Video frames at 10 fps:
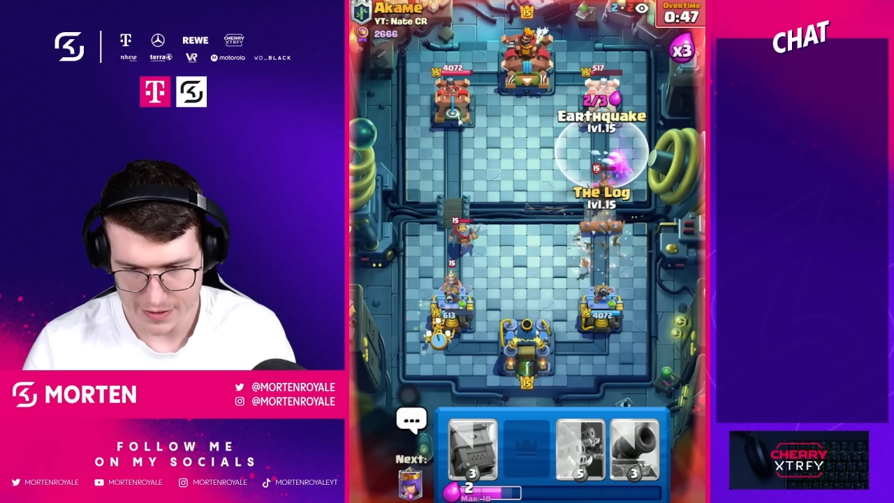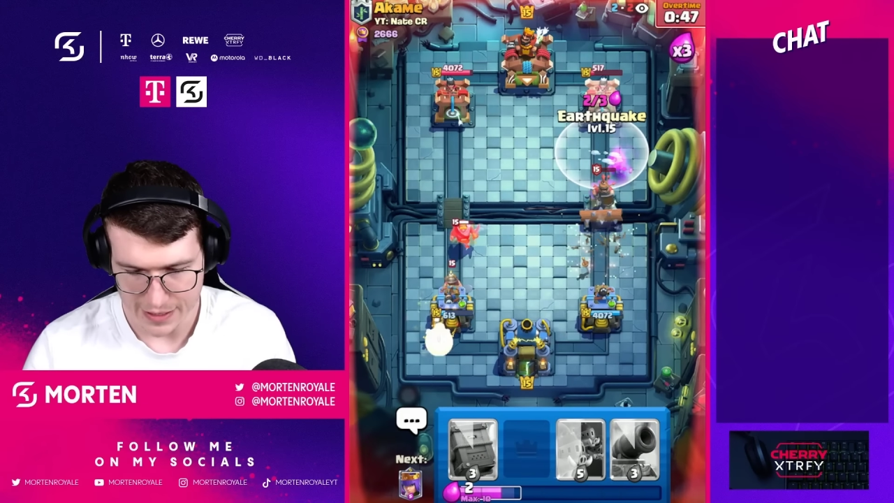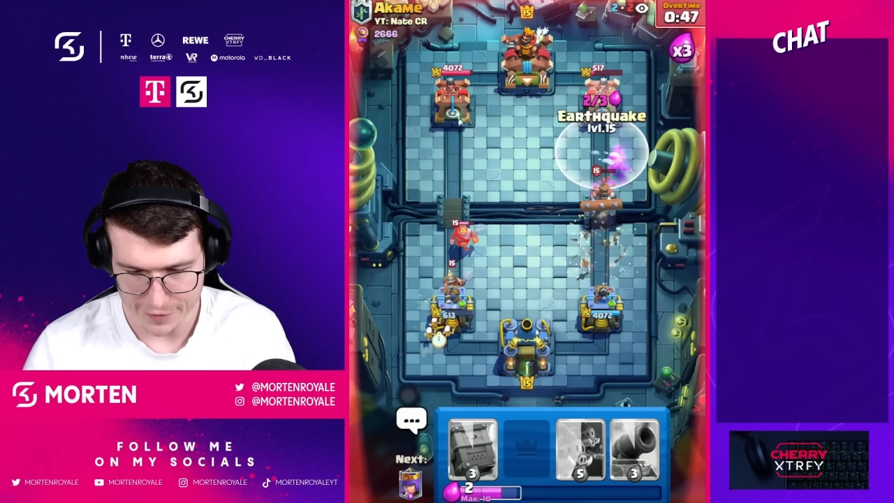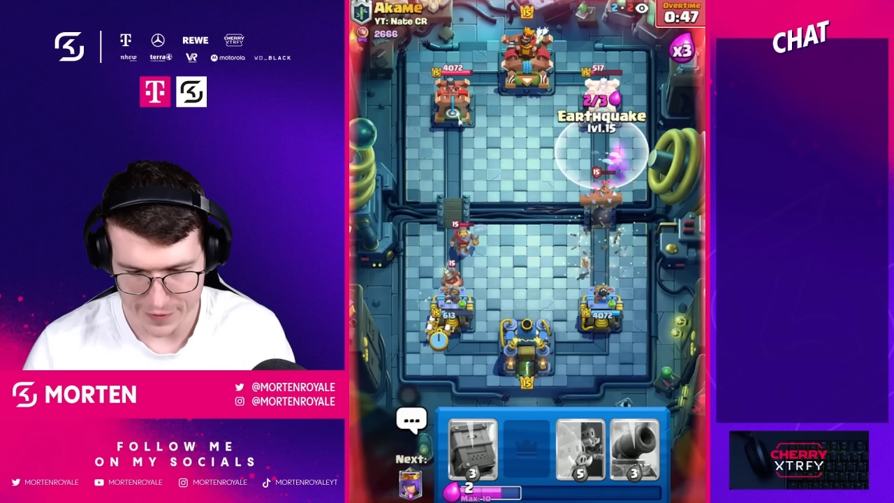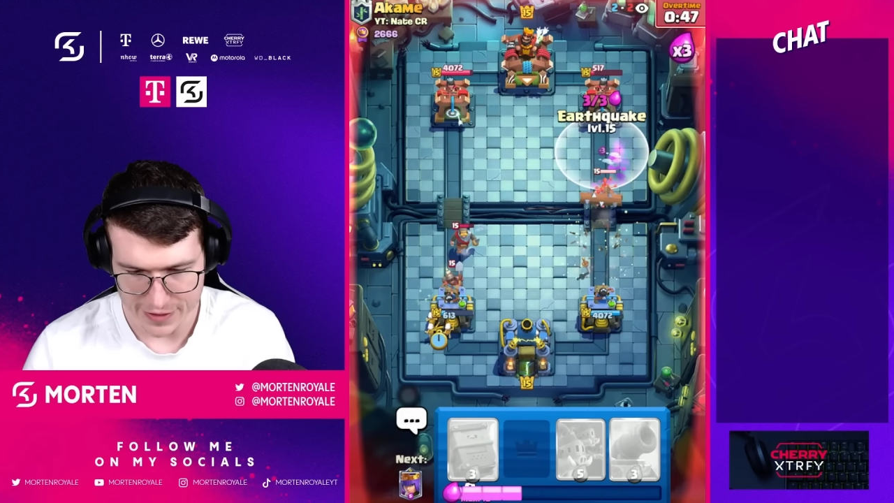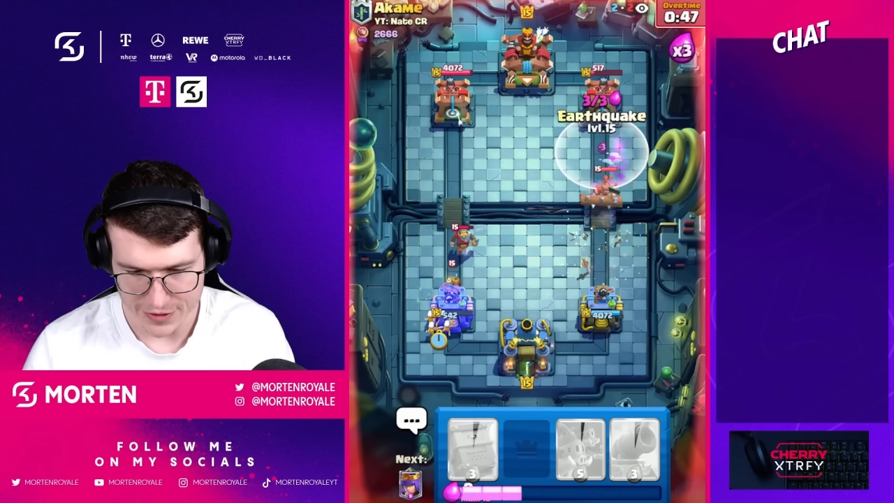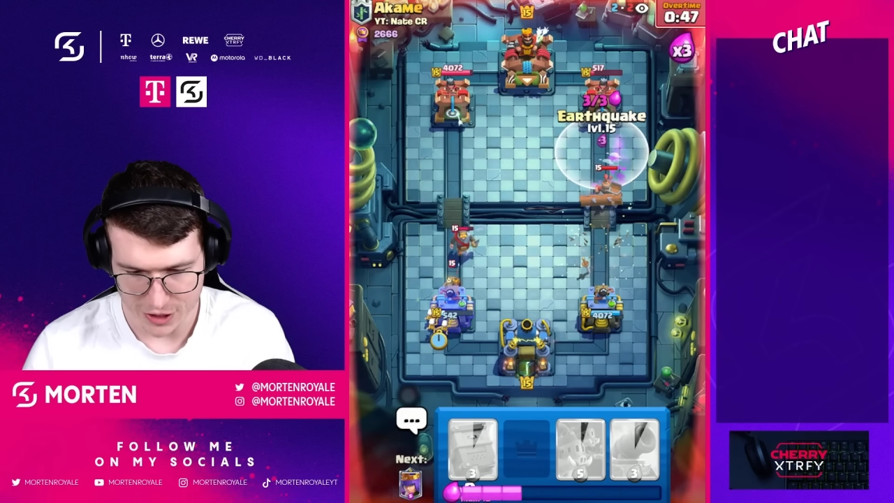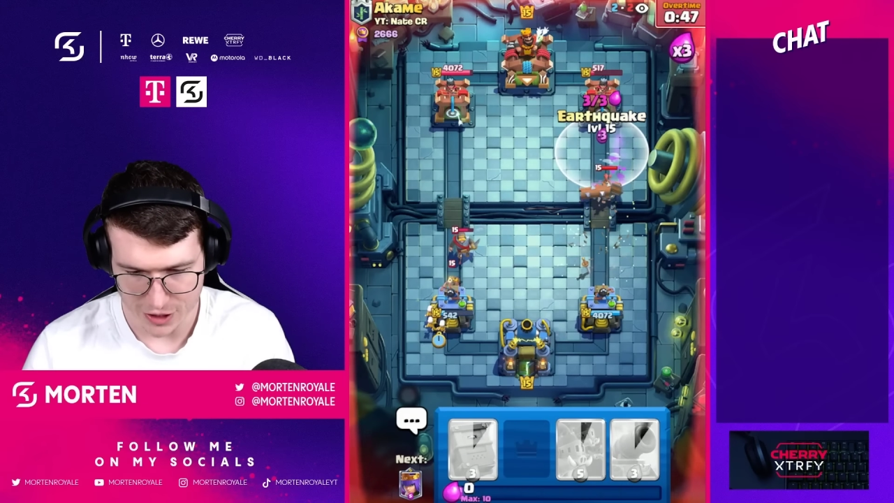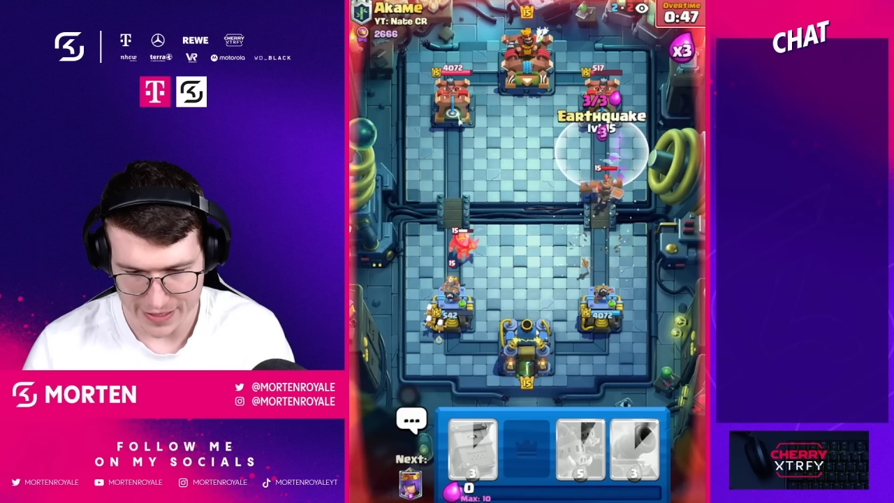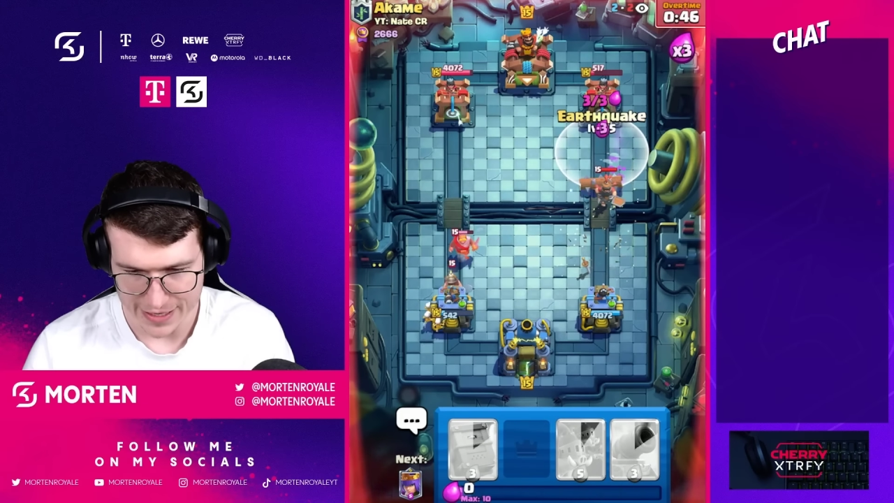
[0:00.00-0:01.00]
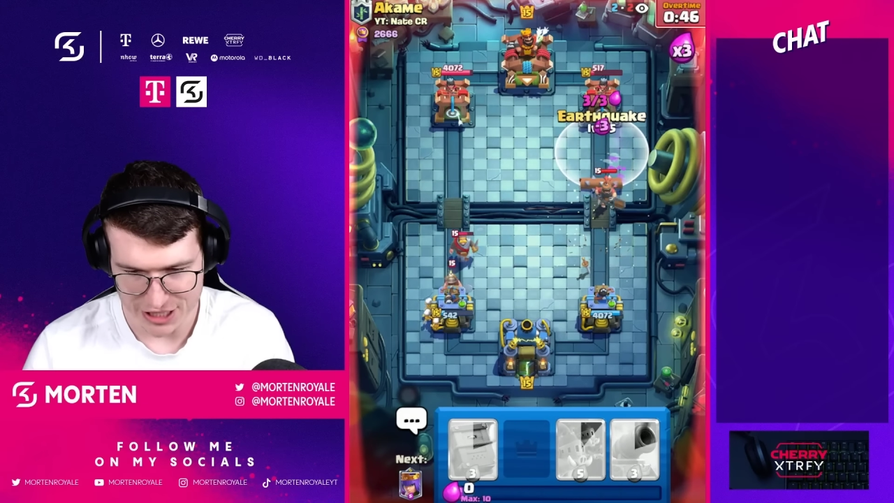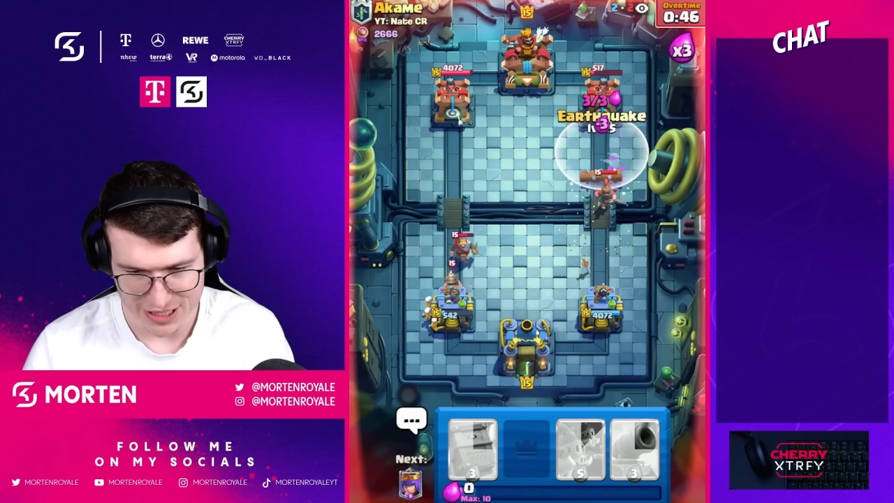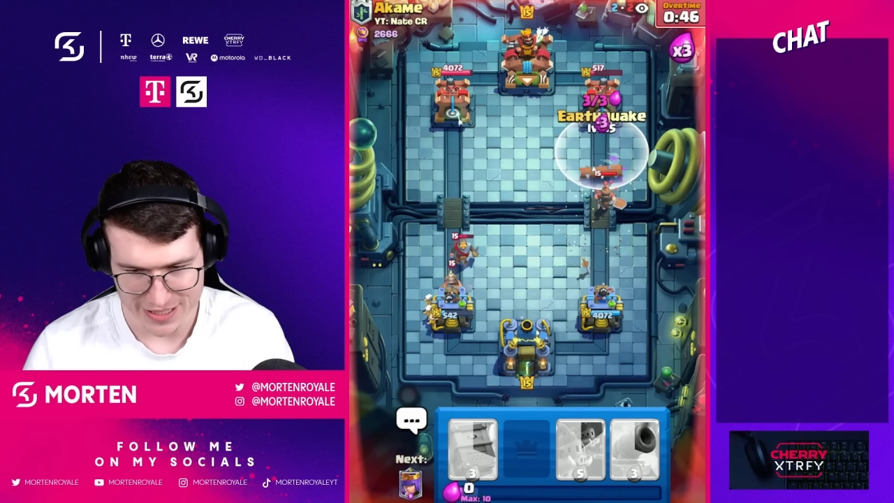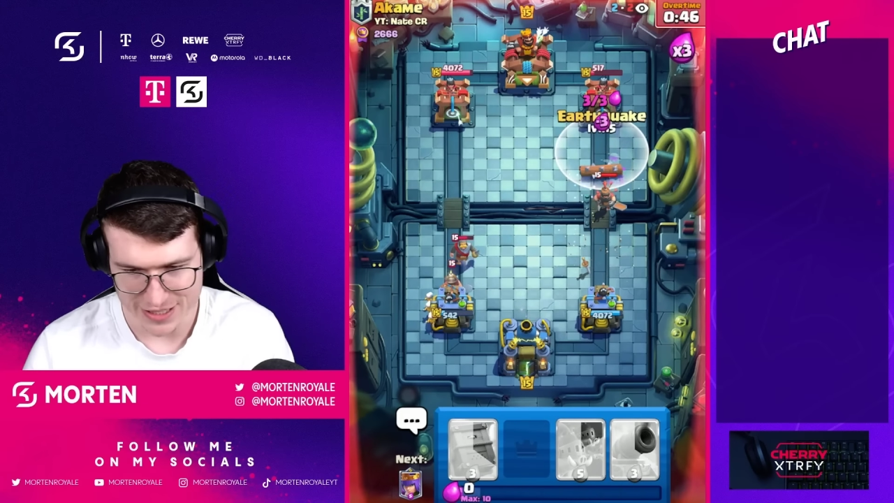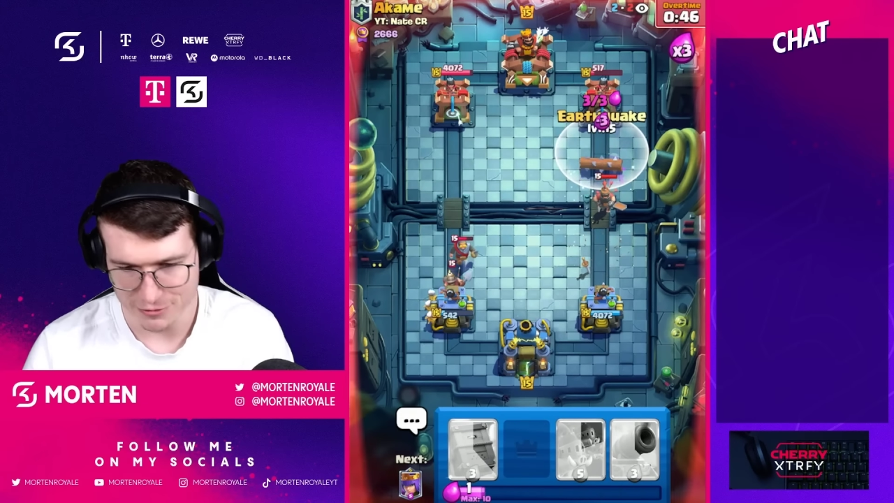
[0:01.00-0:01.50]
I think it's over. Yeah, he
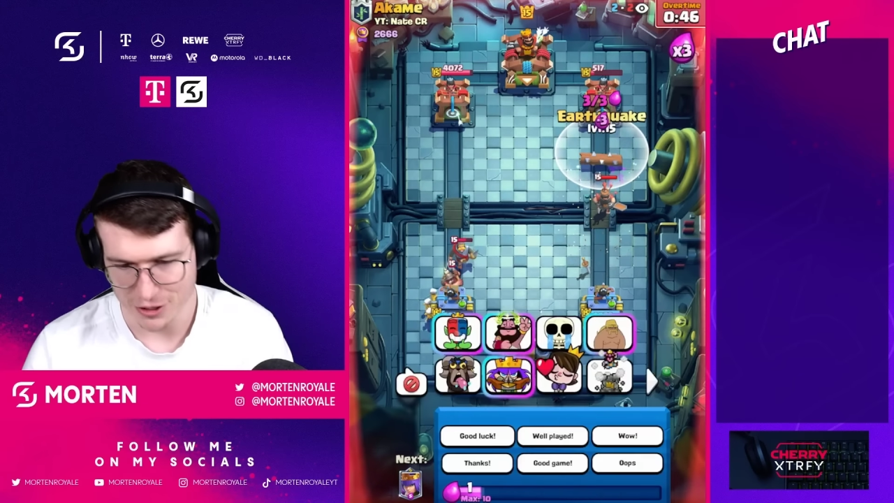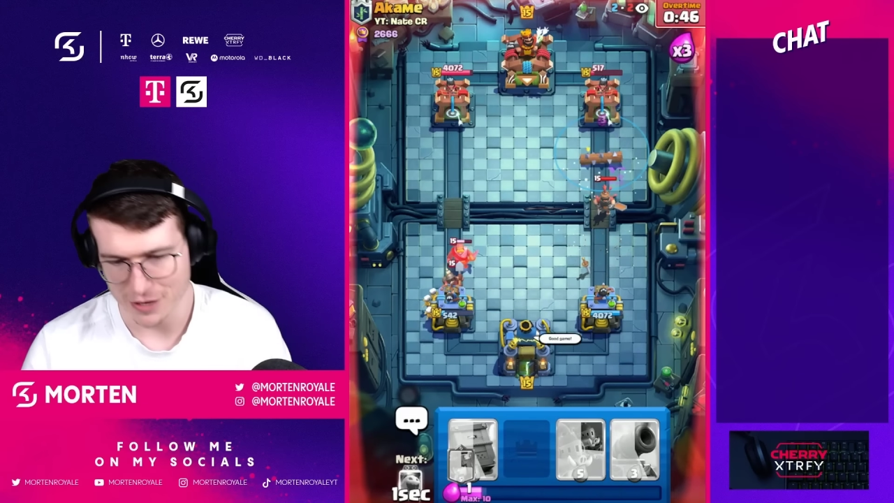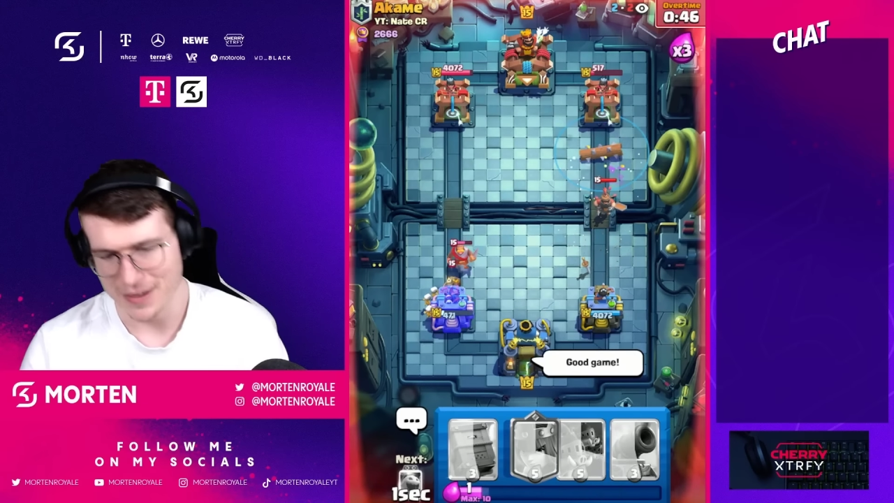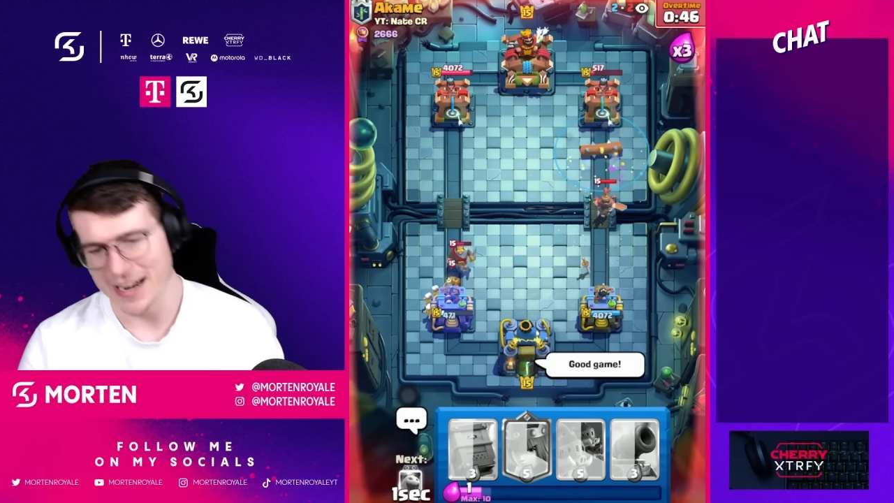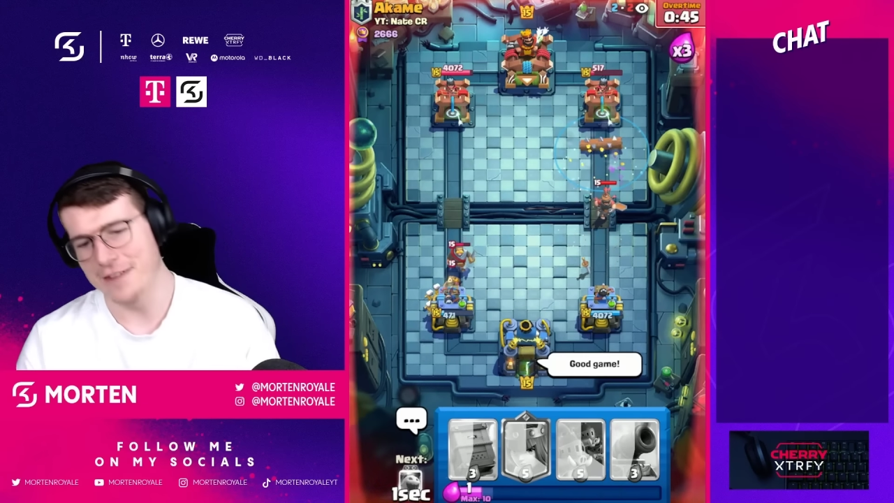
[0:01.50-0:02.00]
just needs a rocket, man.